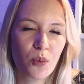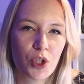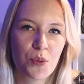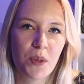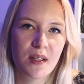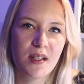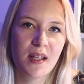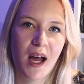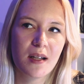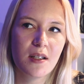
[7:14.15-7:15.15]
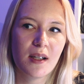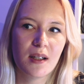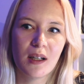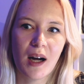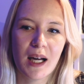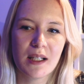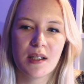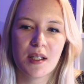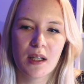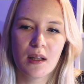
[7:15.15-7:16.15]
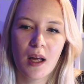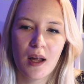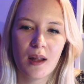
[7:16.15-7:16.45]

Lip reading: which means that I still